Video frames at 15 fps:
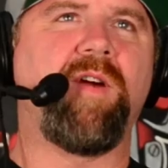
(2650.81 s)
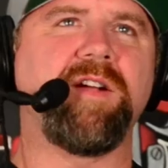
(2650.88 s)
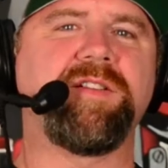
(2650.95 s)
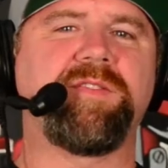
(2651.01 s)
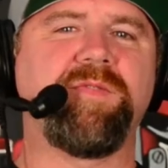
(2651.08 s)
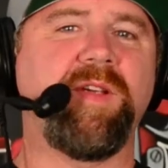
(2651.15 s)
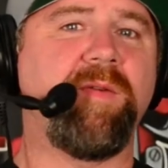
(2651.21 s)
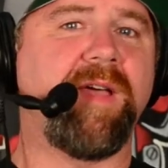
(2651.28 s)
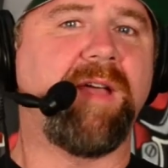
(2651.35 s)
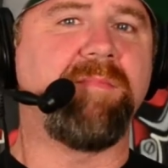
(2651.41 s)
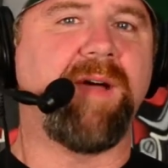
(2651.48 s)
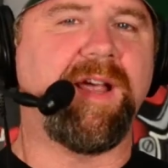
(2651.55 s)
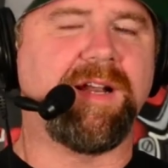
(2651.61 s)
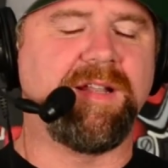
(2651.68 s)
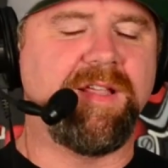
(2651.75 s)
Quadrant 3, we had
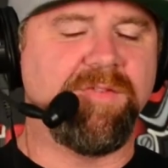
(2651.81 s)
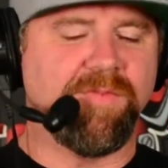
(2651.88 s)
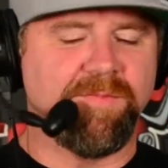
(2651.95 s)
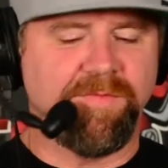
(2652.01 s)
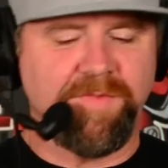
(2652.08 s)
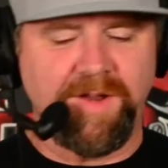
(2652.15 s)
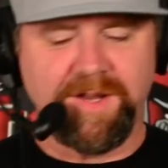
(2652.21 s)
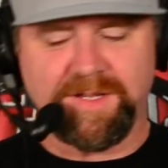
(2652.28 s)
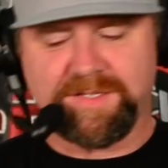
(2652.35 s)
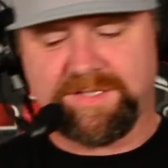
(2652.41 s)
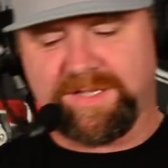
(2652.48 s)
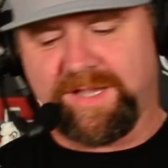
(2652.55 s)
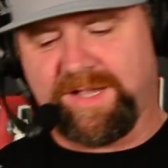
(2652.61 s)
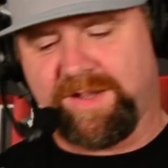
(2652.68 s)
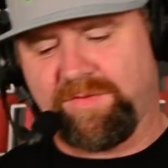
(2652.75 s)
Mike Lee from
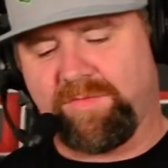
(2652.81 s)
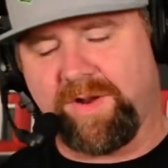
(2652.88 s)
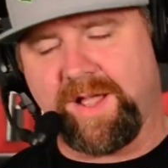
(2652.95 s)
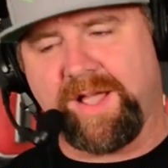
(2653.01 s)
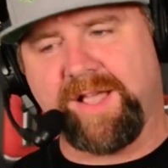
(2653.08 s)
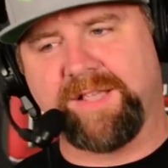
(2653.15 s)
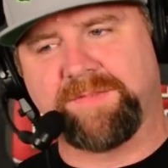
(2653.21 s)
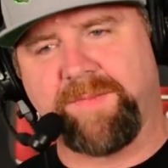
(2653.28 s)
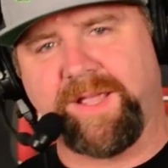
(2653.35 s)
Phoenix Rise,